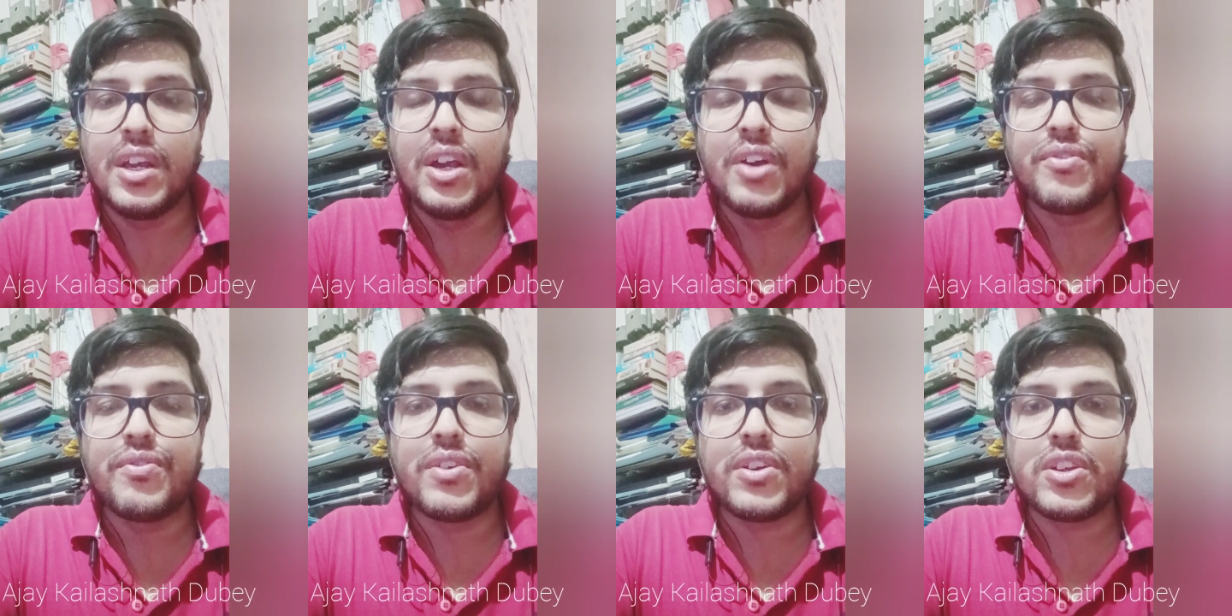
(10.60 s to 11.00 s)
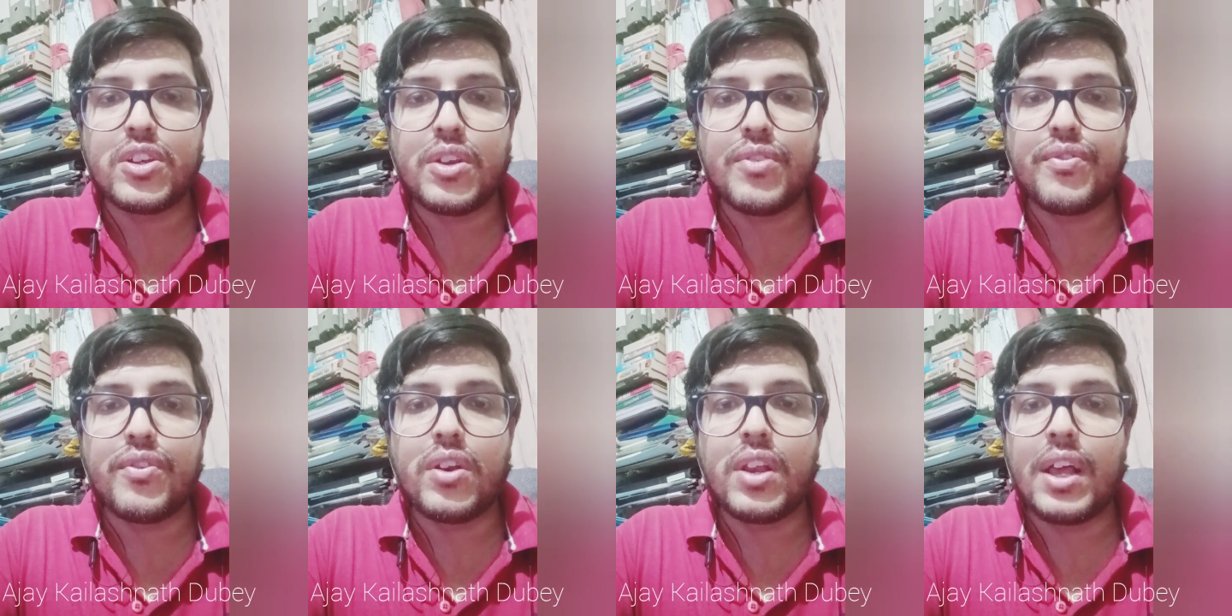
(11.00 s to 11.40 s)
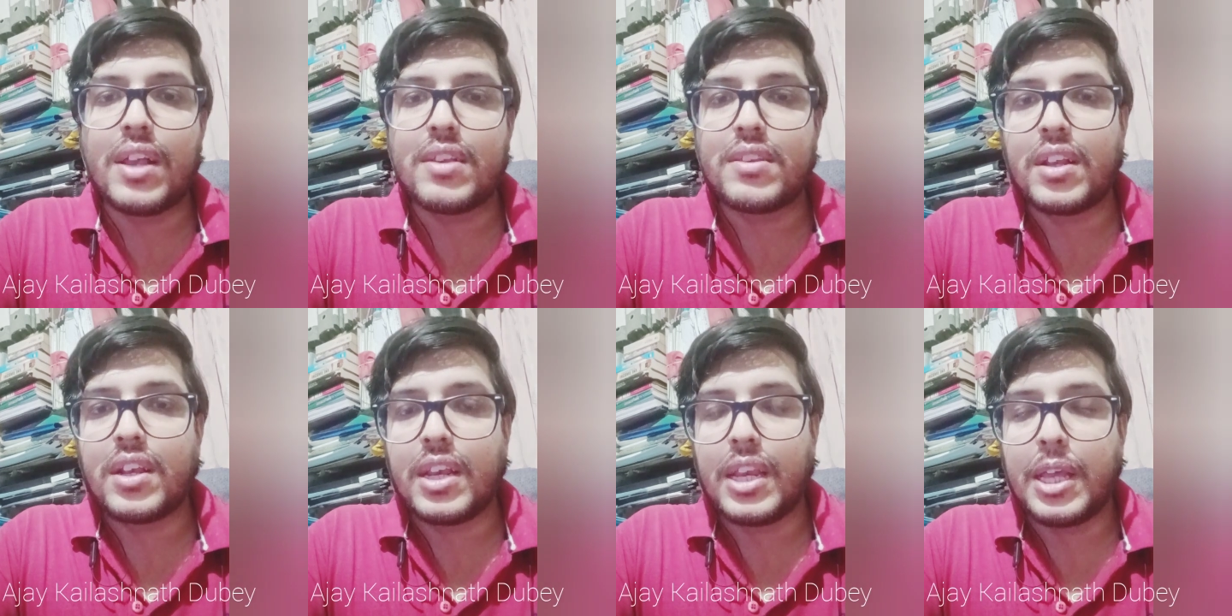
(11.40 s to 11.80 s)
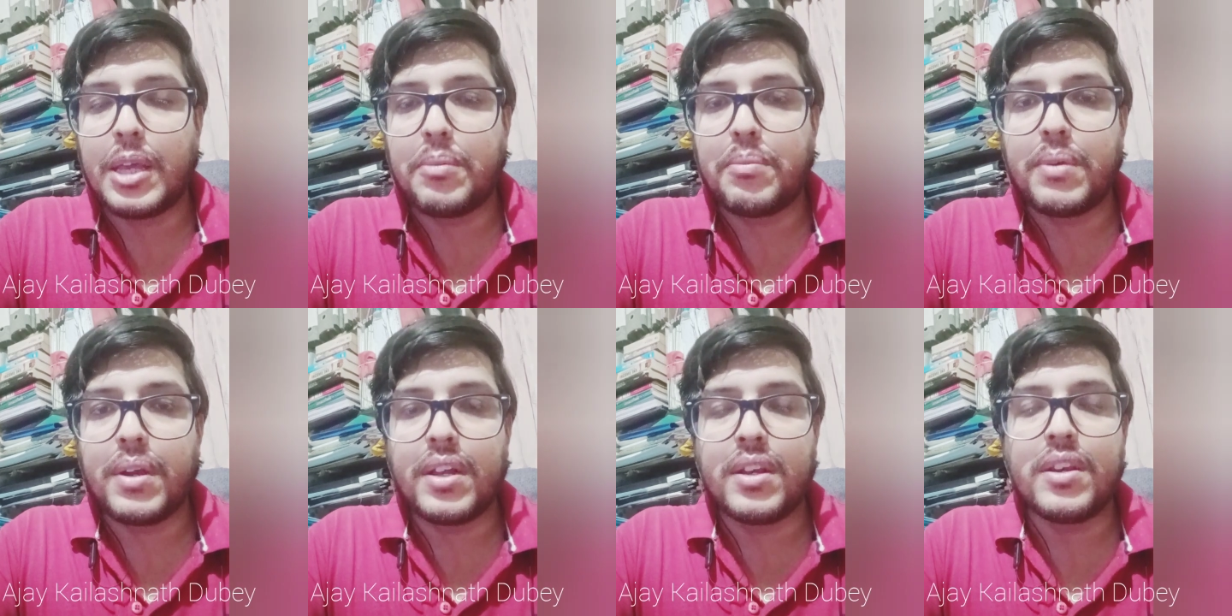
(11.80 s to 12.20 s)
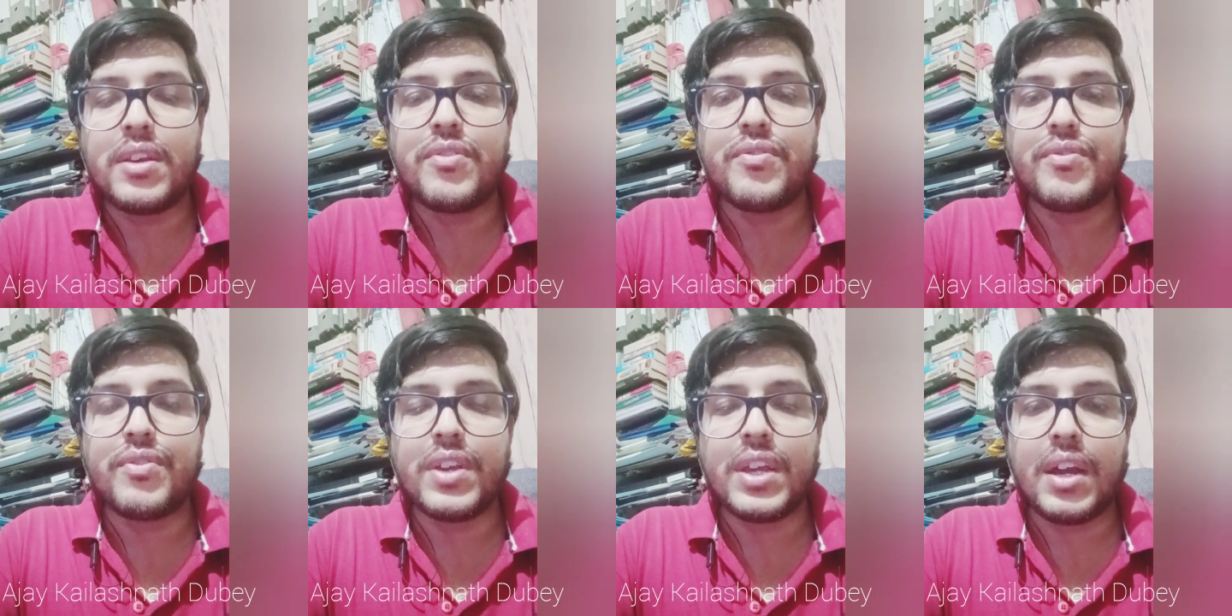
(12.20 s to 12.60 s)
First of all, as a layman,
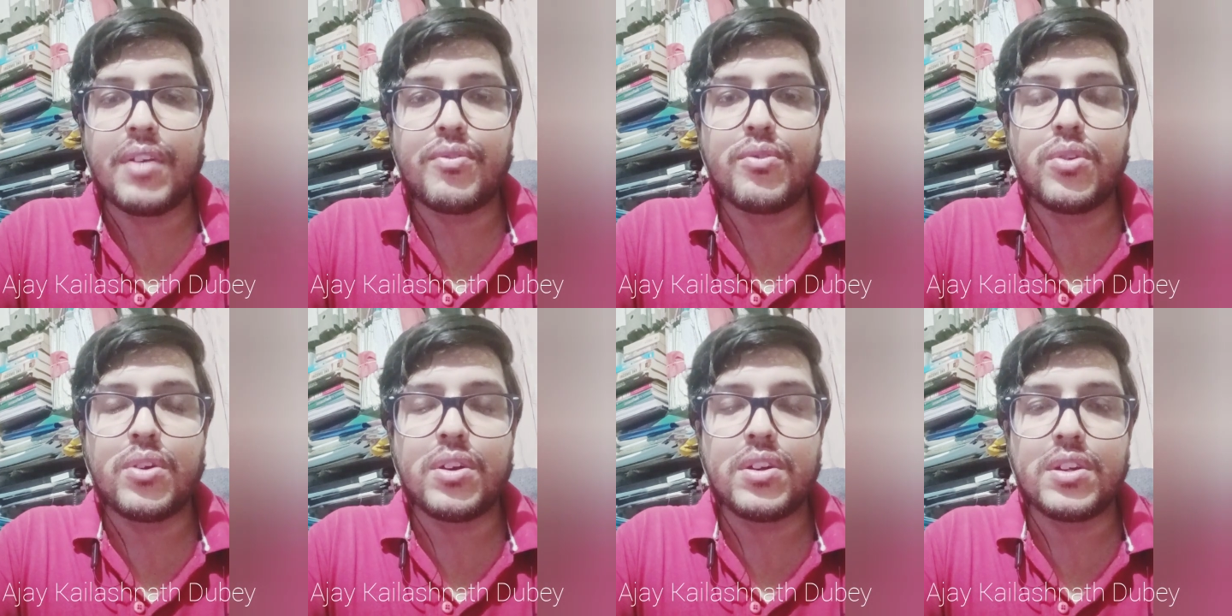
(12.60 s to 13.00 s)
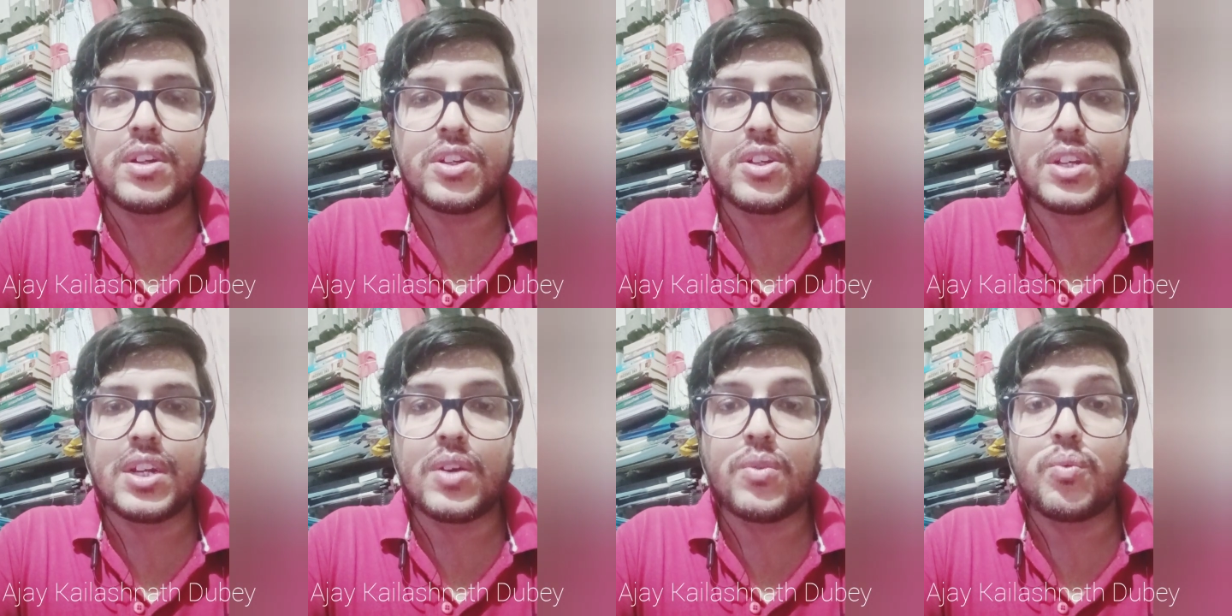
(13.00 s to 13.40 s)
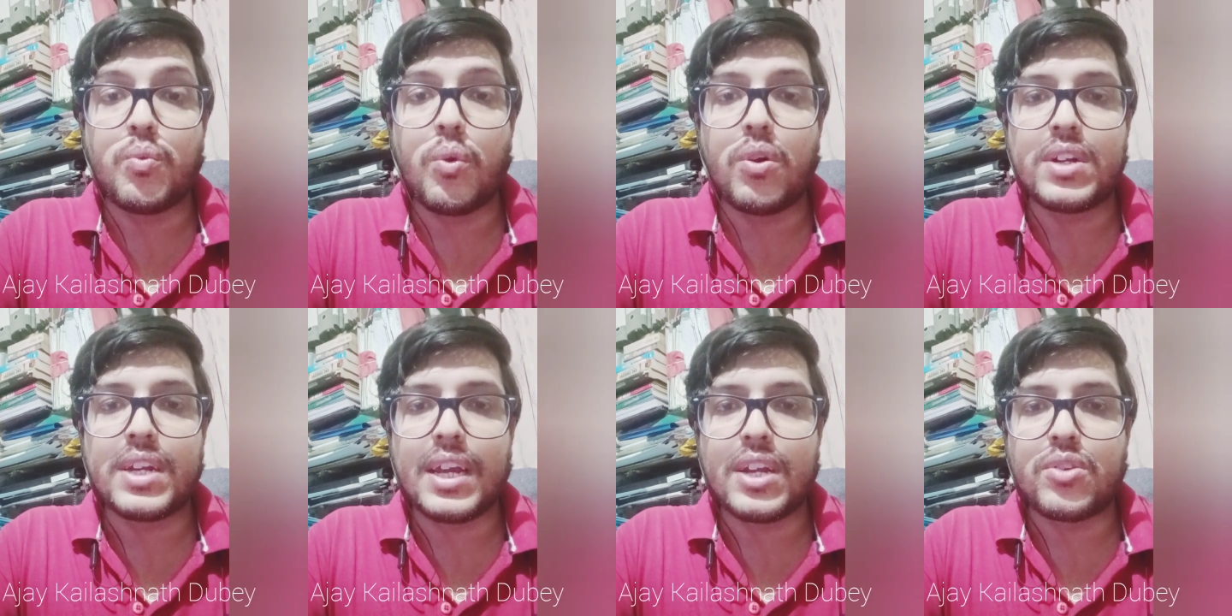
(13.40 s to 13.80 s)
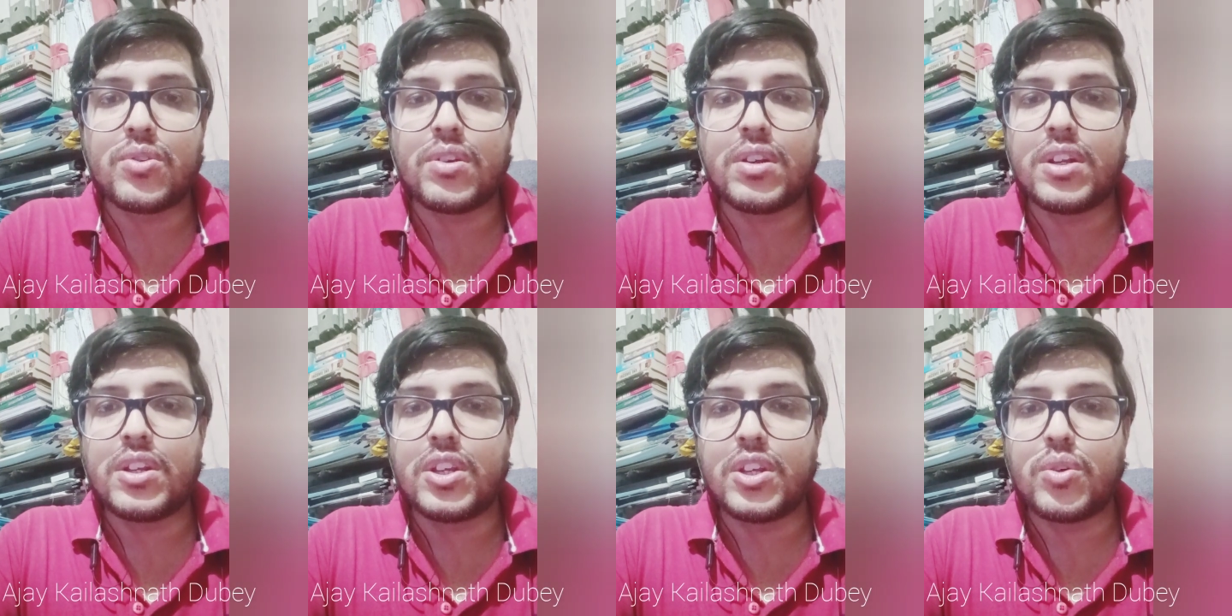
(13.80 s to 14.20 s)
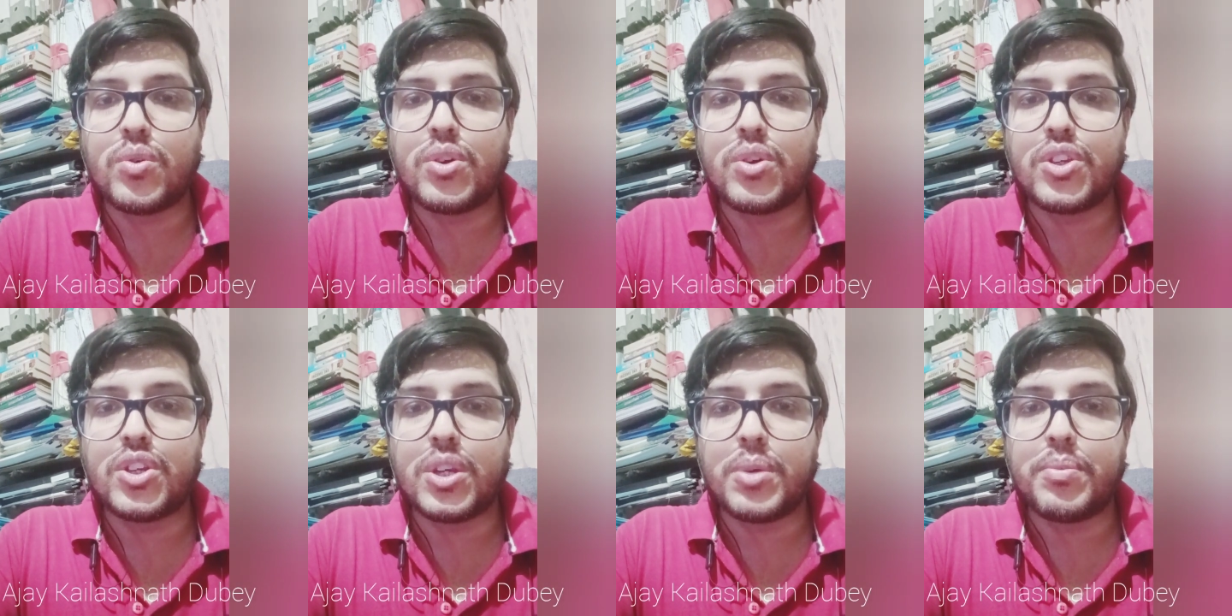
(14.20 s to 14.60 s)
we have to understand what actually
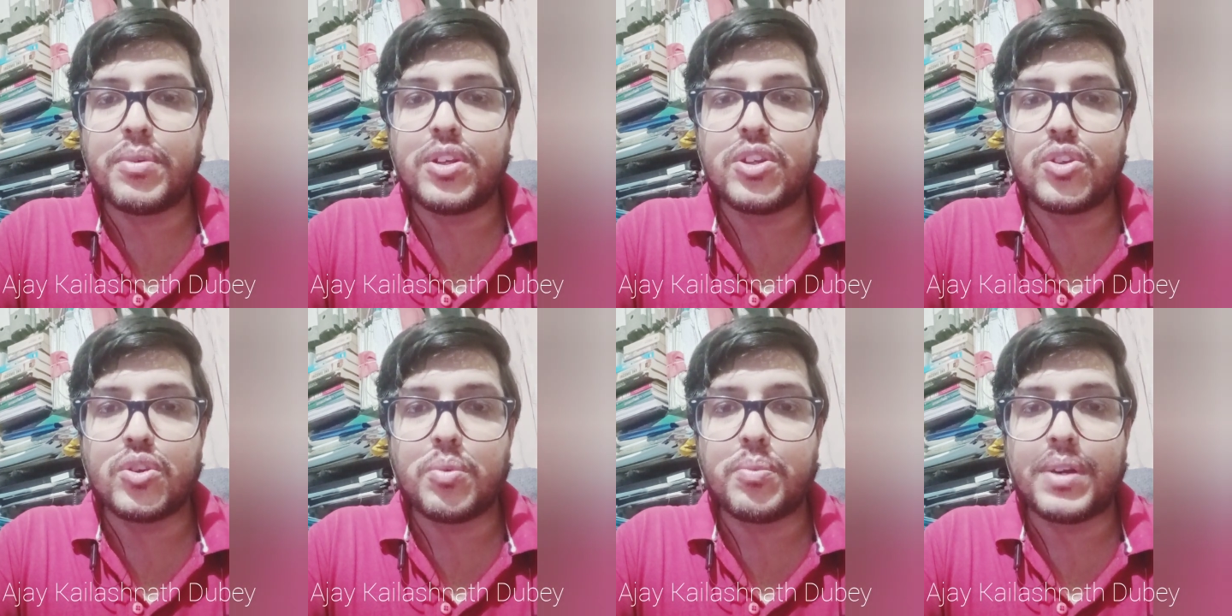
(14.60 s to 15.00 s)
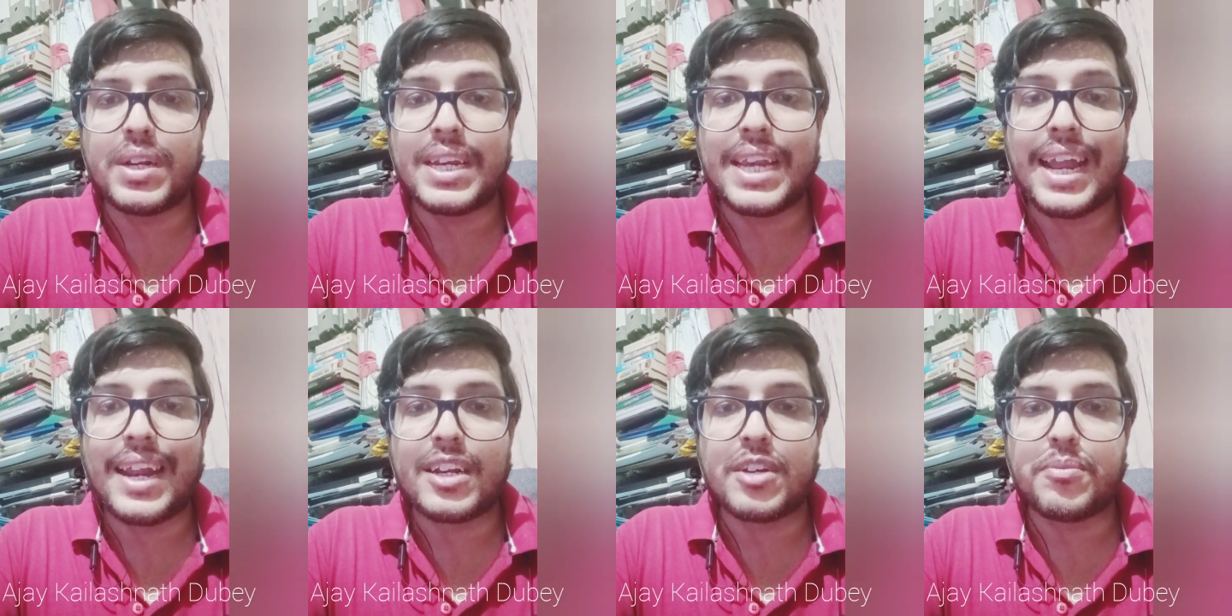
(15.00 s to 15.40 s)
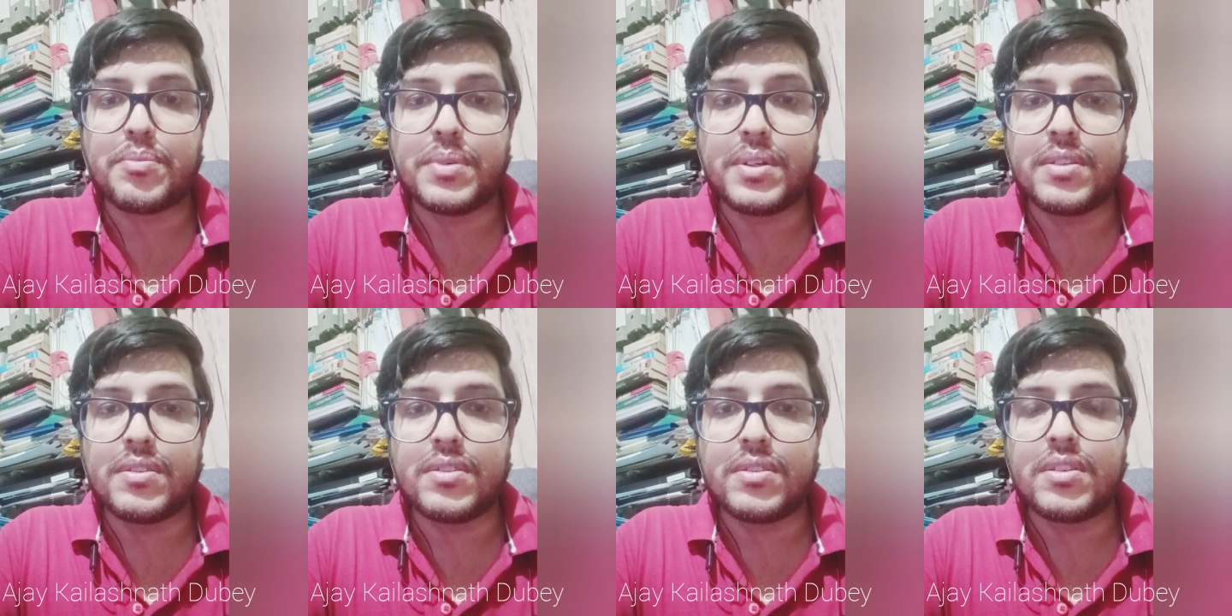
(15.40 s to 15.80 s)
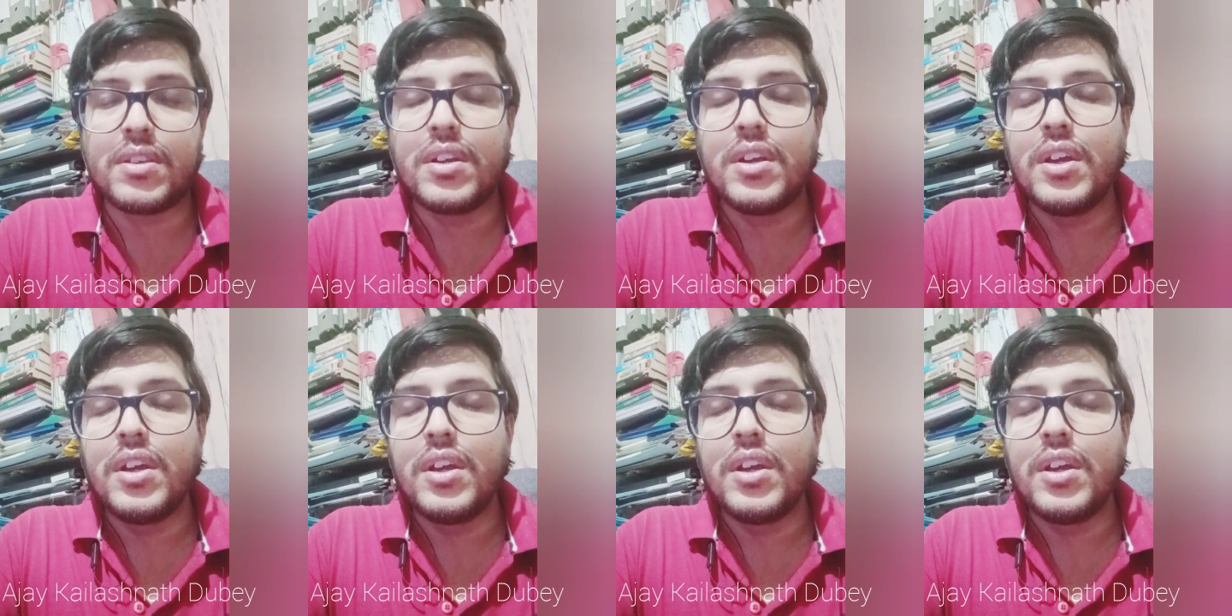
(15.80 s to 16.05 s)
Negotiable Instrument Act means.